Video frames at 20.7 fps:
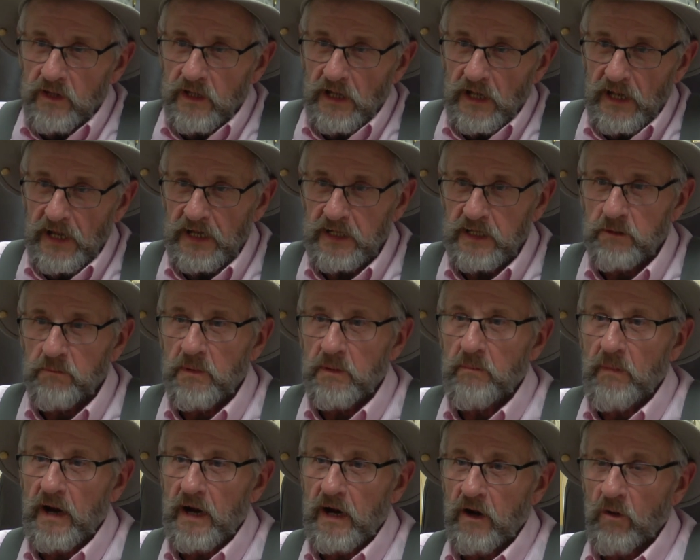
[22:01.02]
they elected me
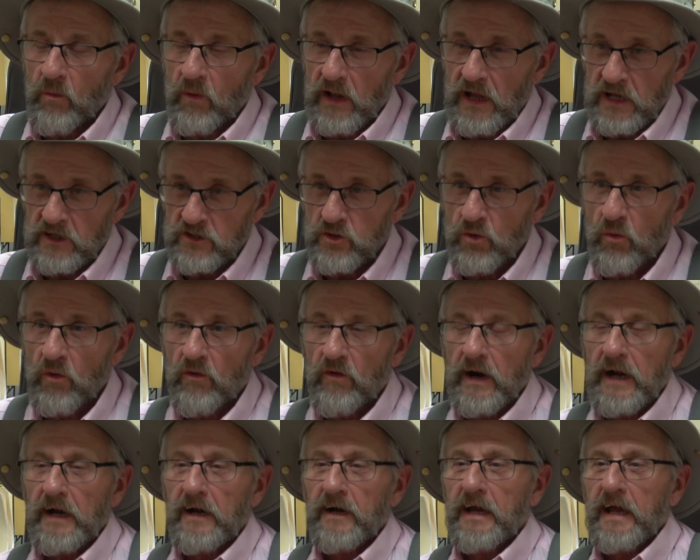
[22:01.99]
mayor, when I was going
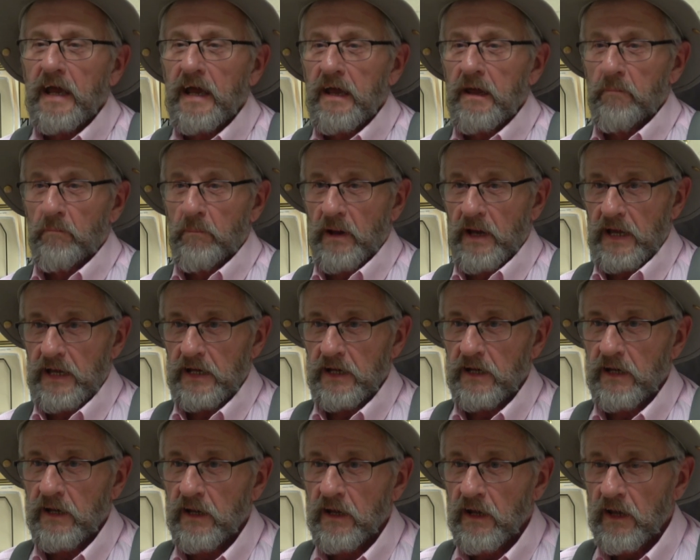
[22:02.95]
around
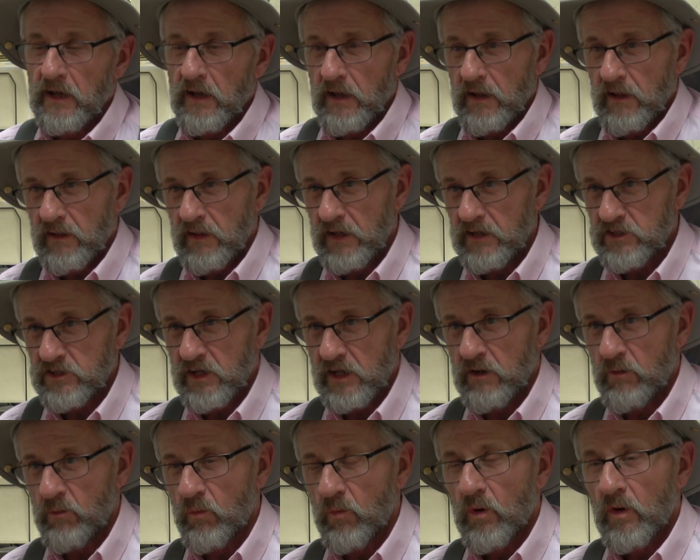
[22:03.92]
campaigning, they
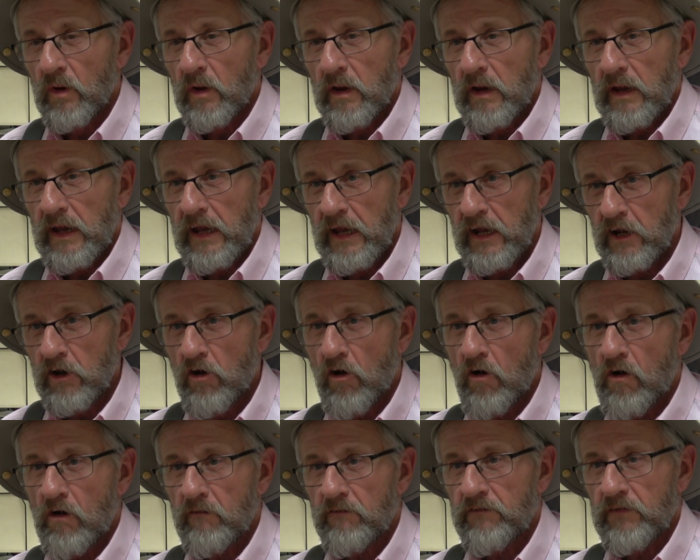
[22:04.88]
said, in
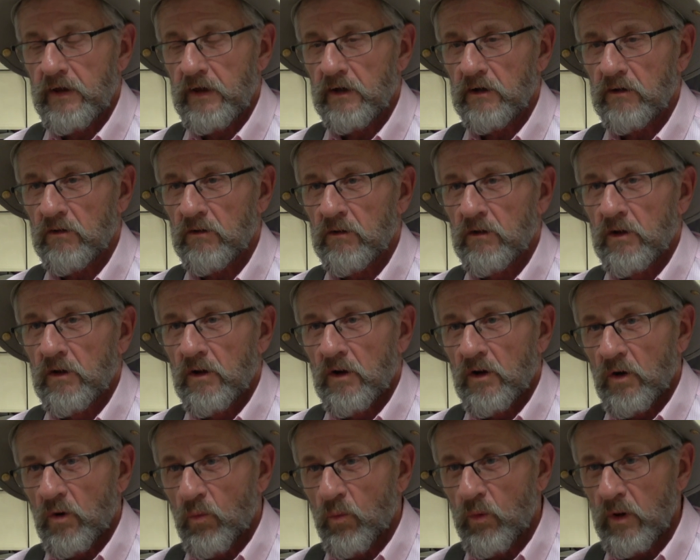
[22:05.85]
Garfield,
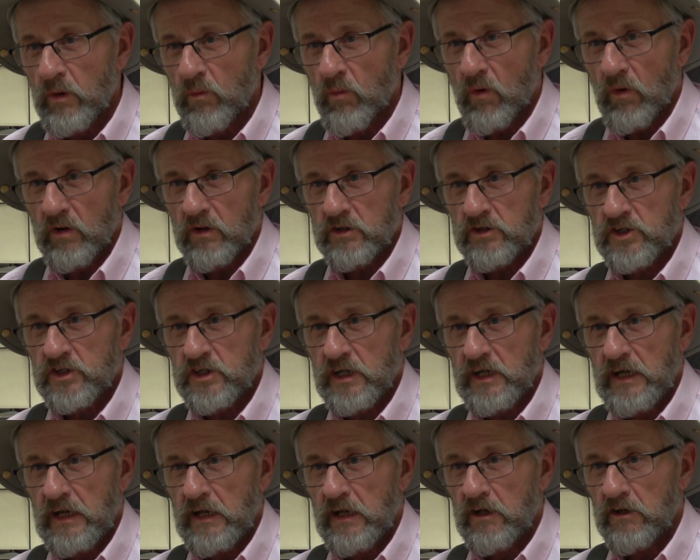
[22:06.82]
we want to
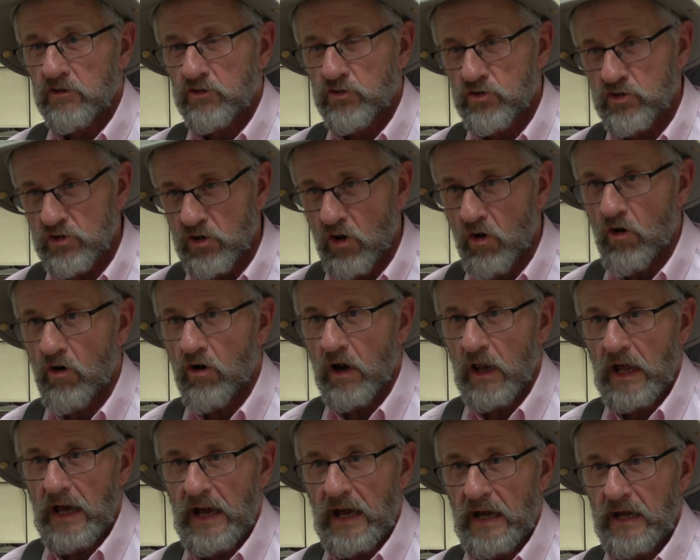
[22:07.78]
see
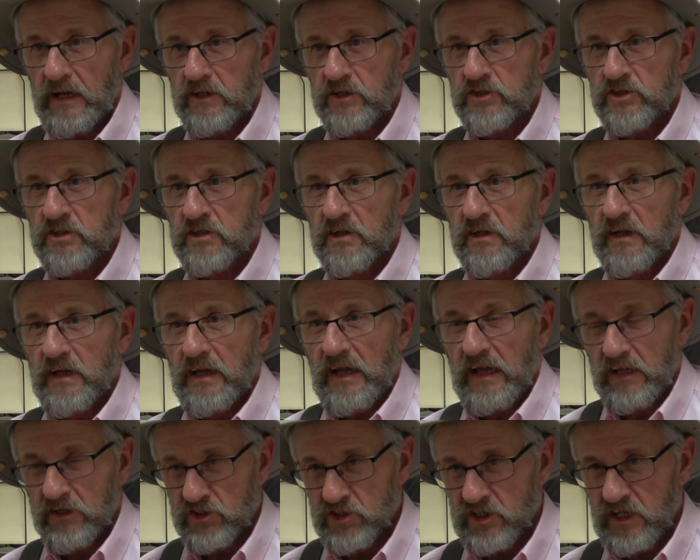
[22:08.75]
starlights
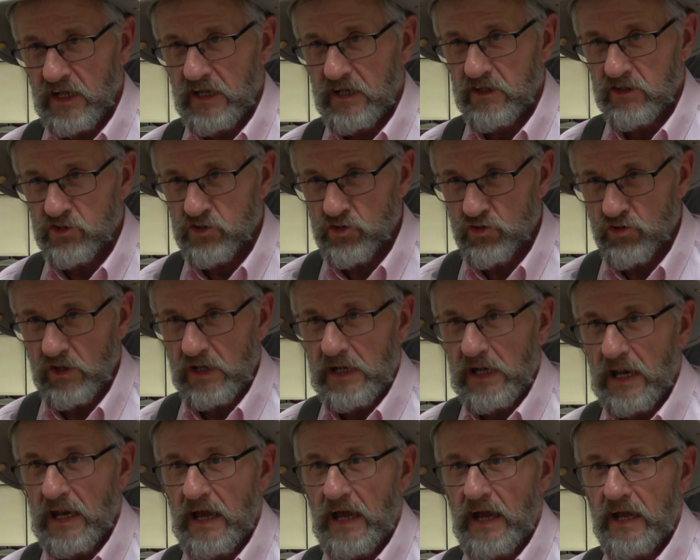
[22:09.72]
instead of
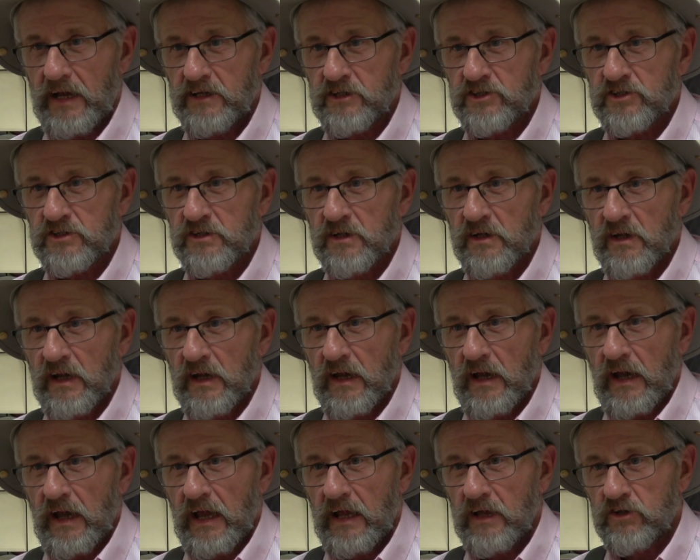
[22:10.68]
street lights.
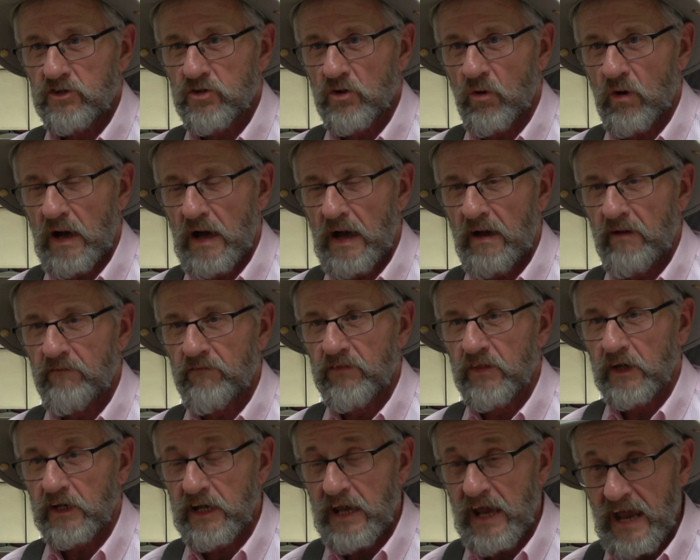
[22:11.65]
And so
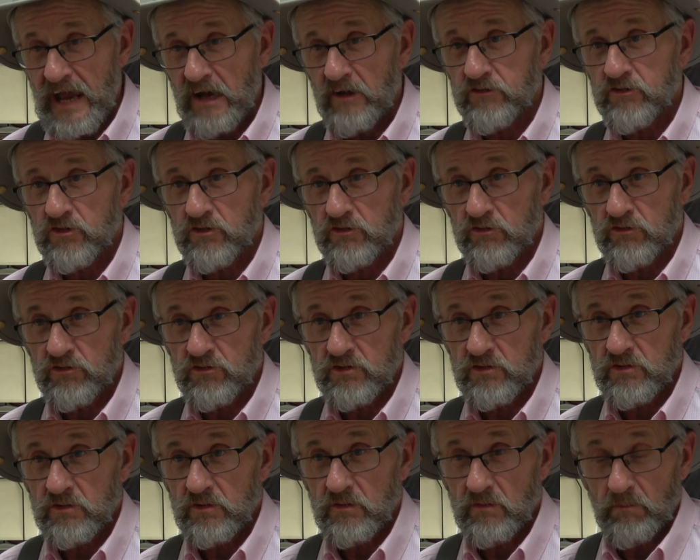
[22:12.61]
the
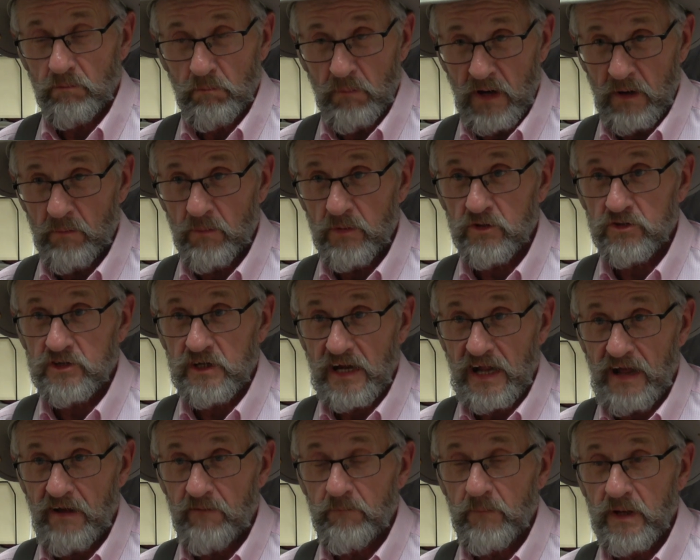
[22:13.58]
council's members that
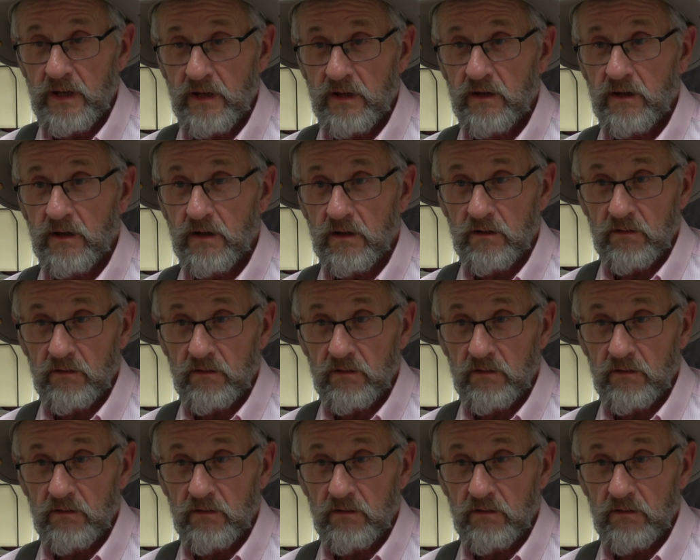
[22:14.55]
I've been